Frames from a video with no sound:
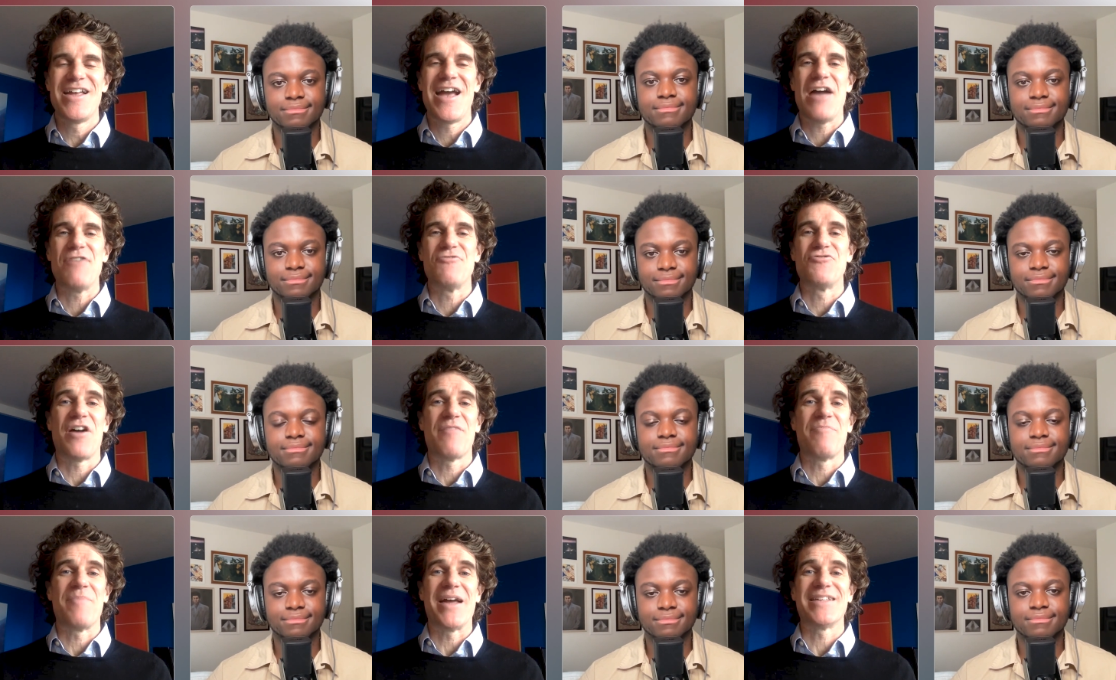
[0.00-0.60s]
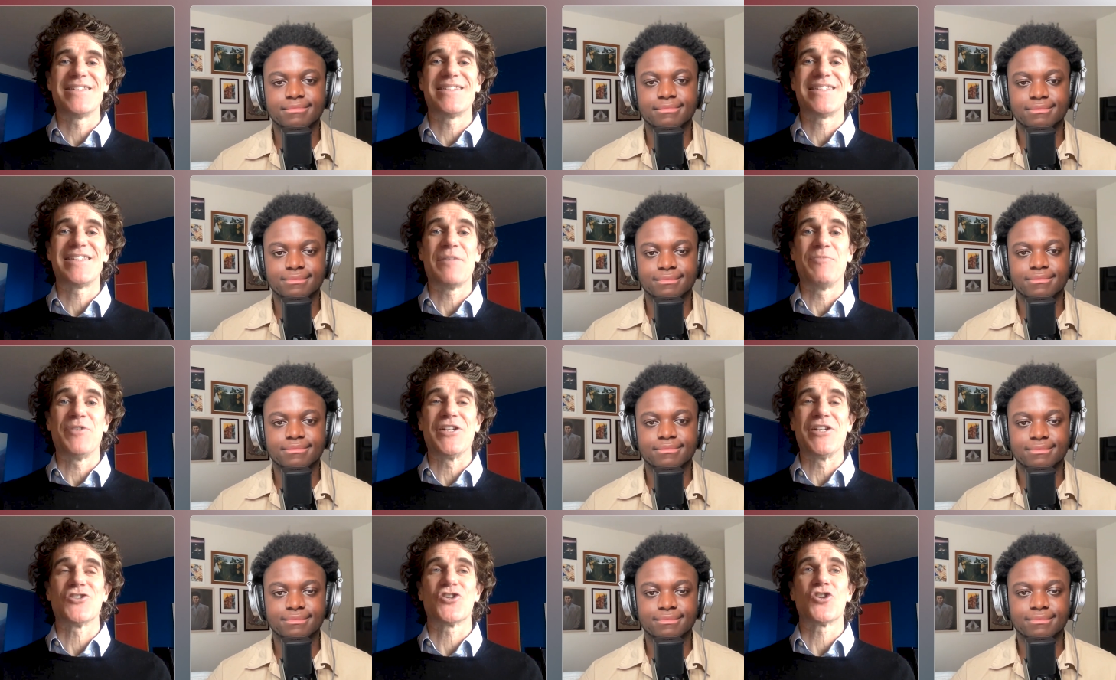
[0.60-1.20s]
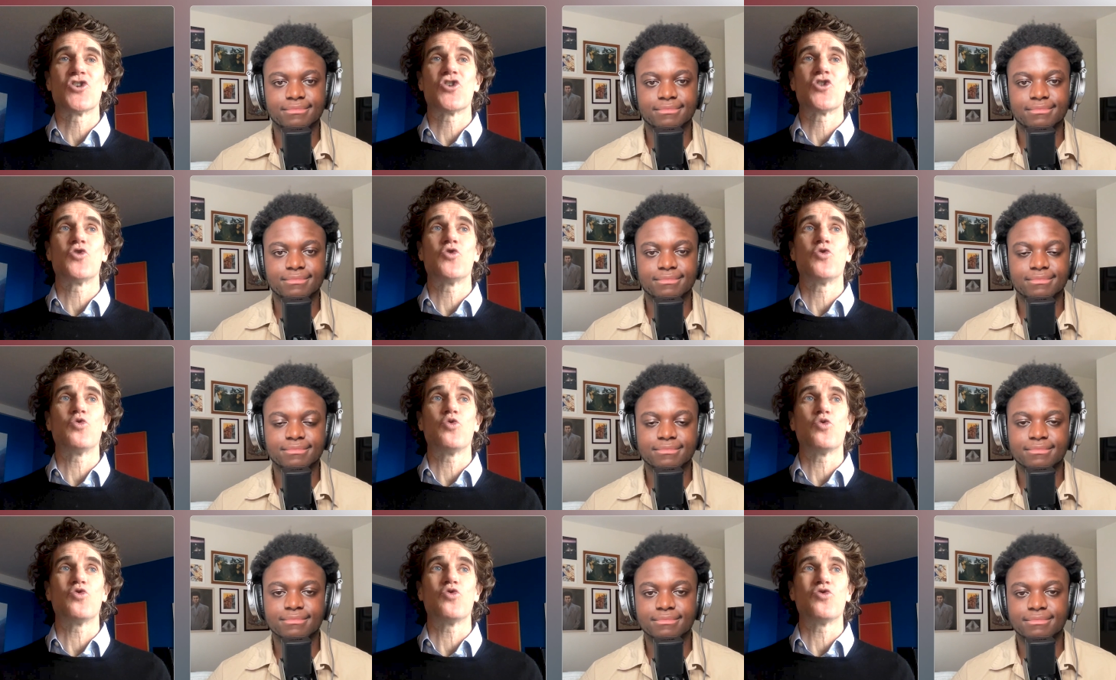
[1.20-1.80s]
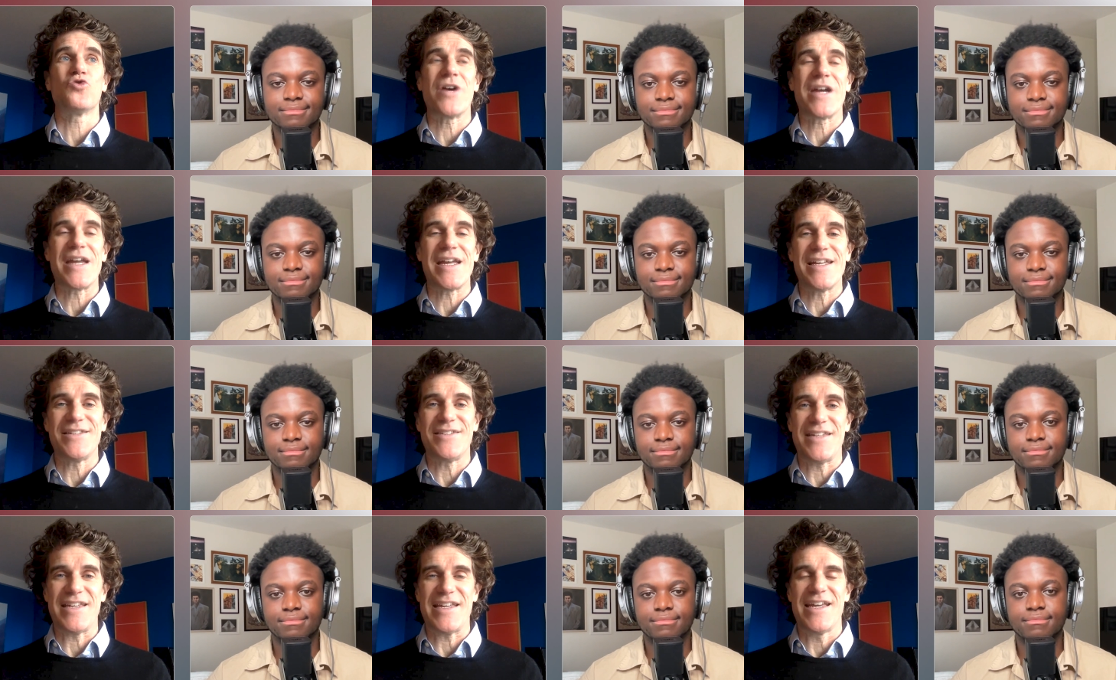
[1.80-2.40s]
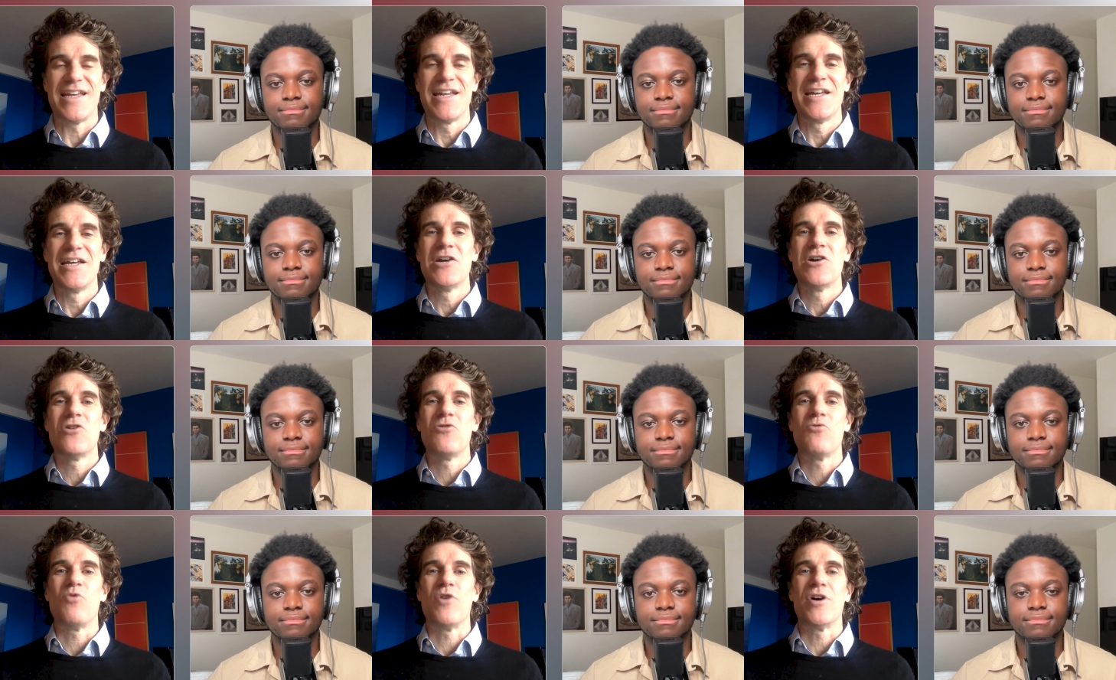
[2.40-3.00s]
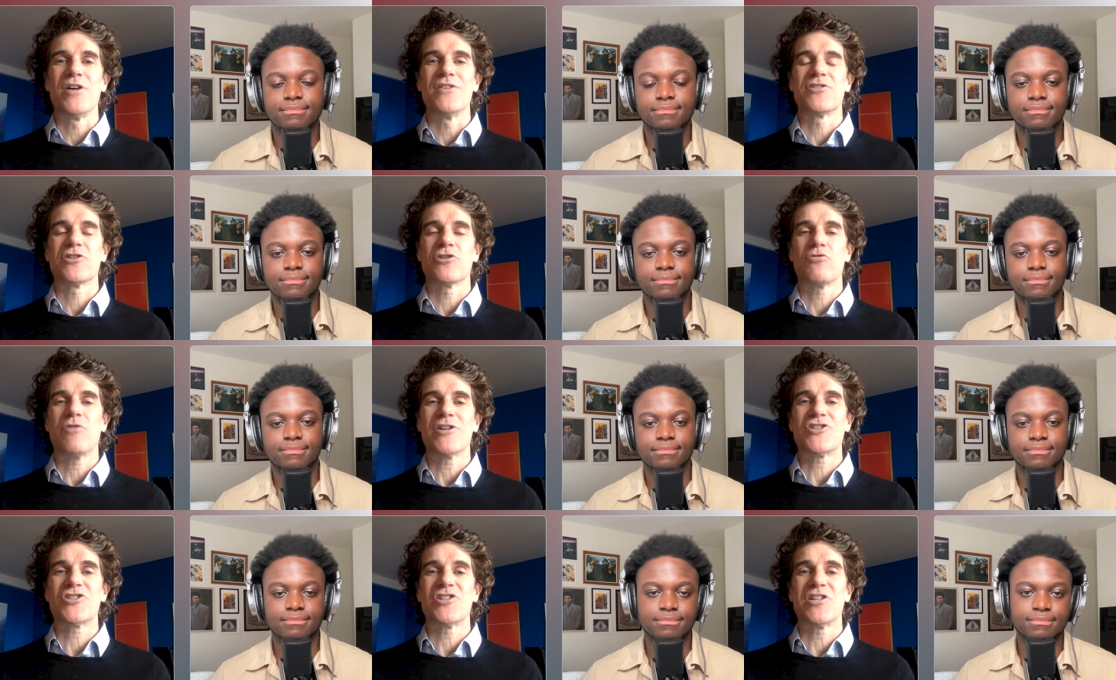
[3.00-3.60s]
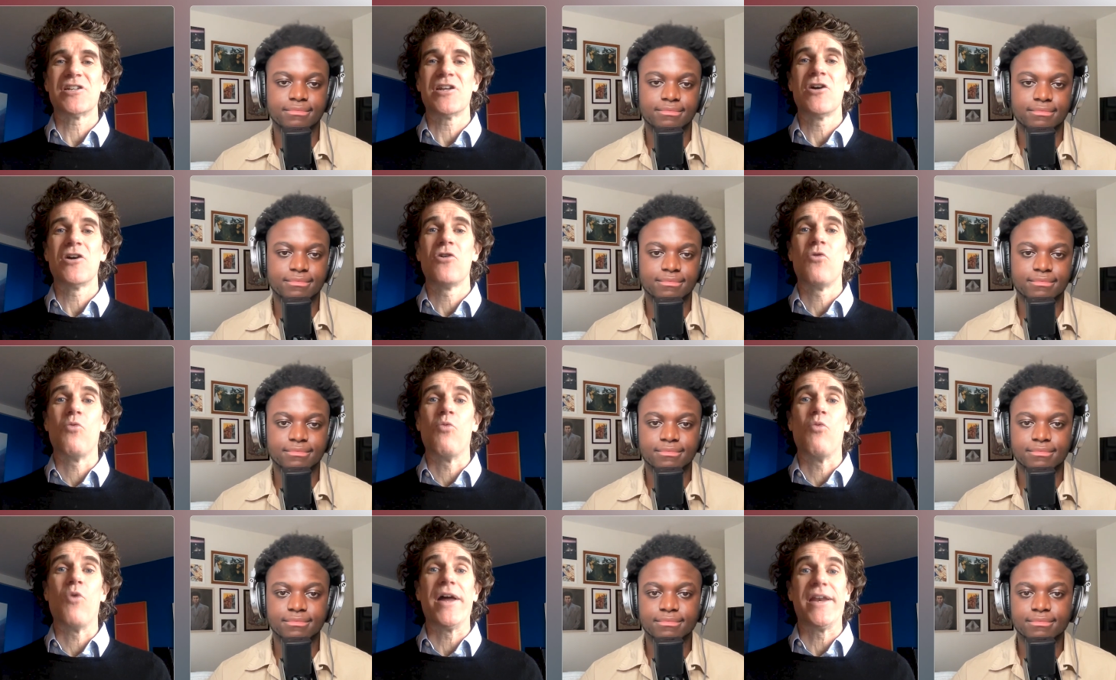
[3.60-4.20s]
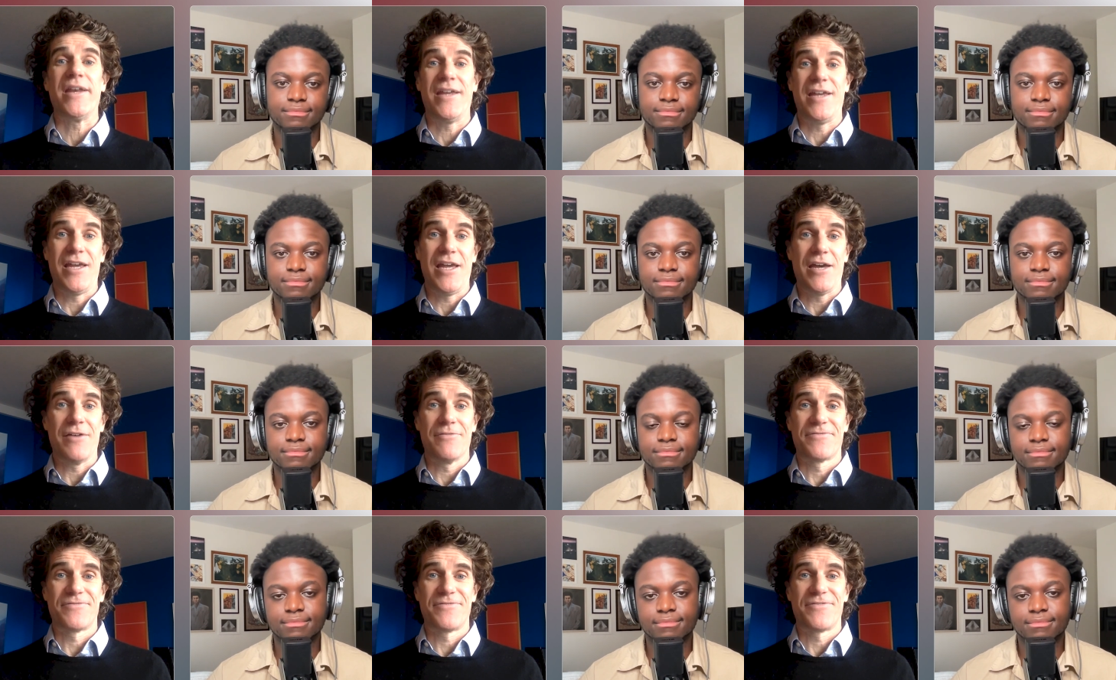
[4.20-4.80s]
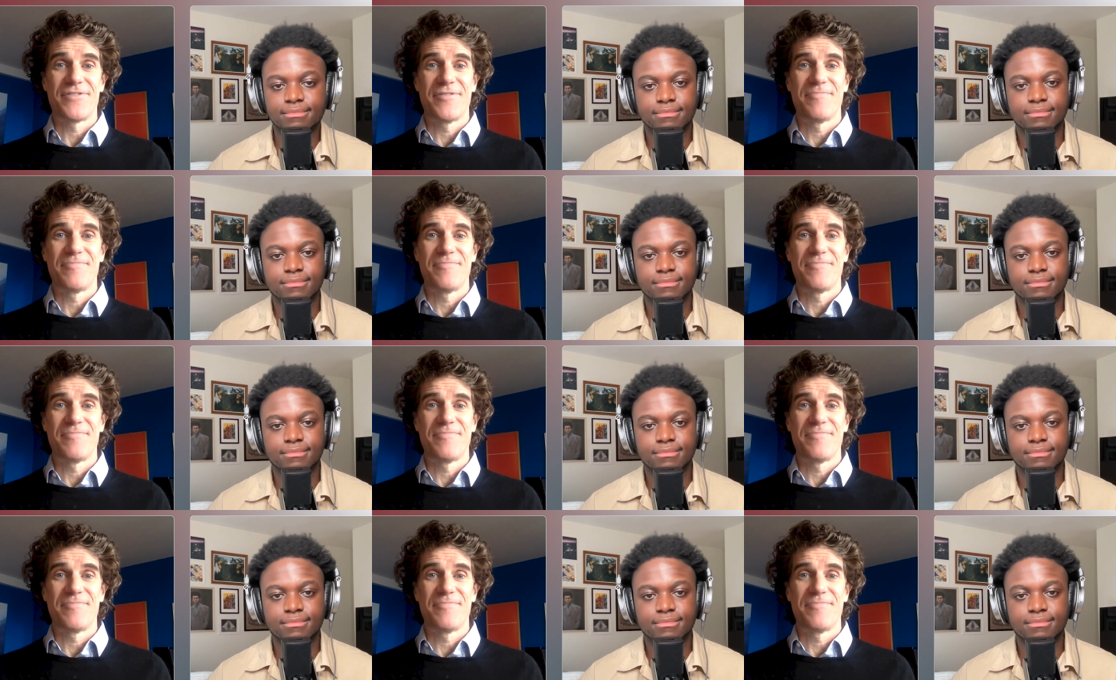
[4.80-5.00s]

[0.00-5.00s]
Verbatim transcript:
Speaker 1: I drive my siblings crazy. Was the question, "What if?"